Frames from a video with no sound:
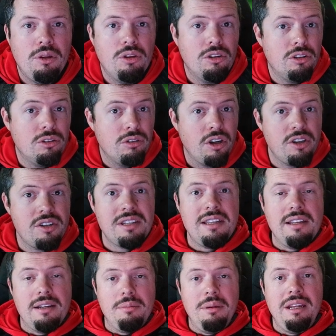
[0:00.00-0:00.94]
The Rosie
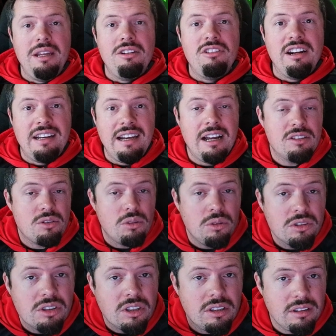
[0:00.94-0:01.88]
that I'm in right now, it's
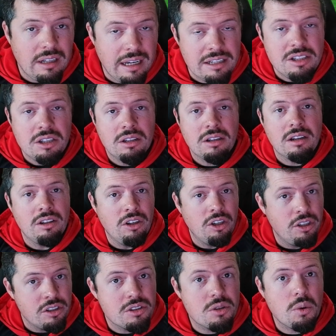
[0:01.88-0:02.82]
also, as you can
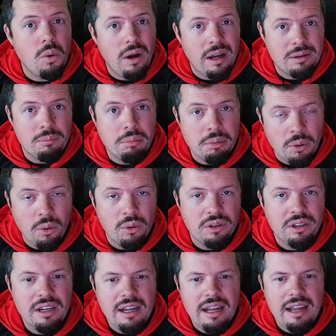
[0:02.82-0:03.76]
notice, quite
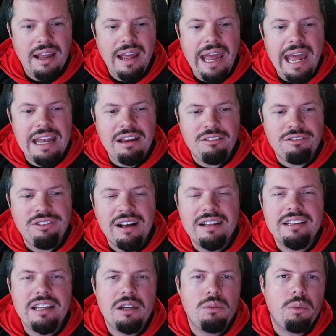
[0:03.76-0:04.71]
broad. And I
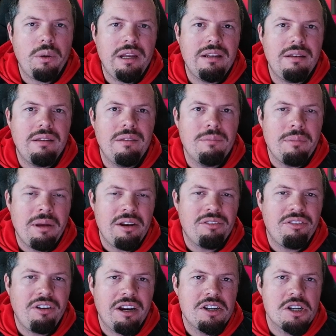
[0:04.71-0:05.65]
find that when the
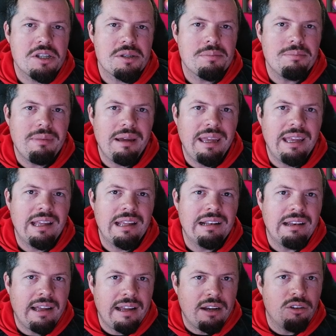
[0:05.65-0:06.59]
manufacturers make
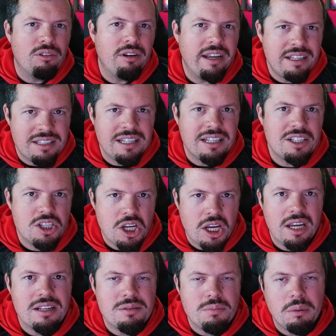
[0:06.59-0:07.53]
like racing
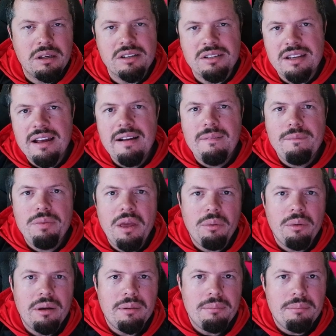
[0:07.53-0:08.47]
chairs, because they
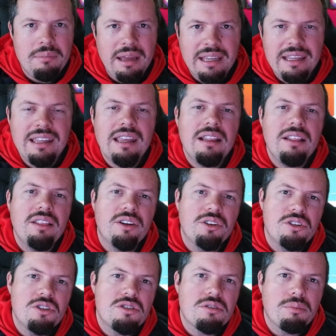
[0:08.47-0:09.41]
were making
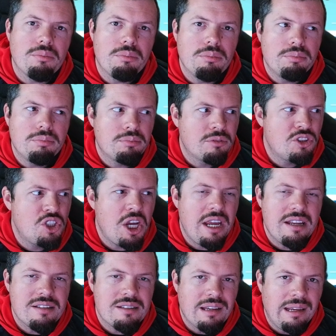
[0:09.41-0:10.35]
those
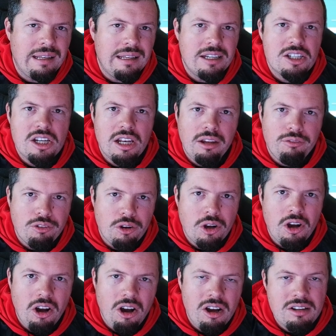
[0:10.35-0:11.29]
chairs initially for
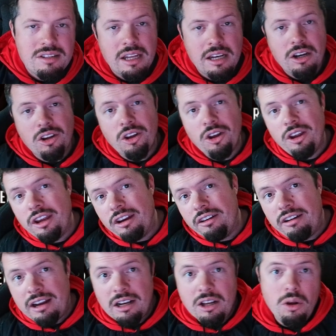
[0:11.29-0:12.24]
cars that are going
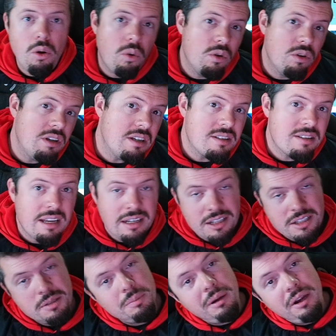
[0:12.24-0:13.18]
around corners and
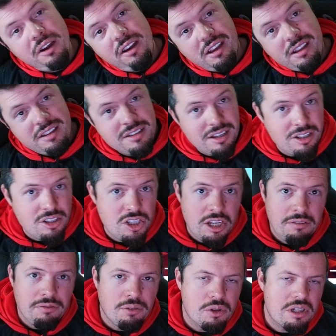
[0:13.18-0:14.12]
experiencing
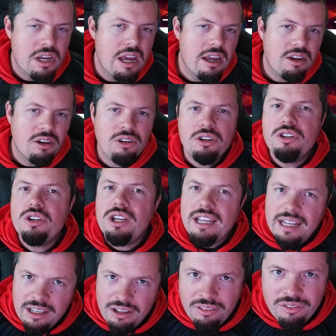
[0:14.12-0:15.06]
G-force, you're not doing
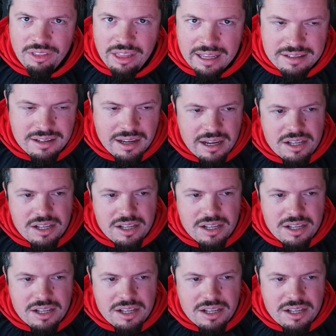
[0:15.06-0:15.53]
any of that.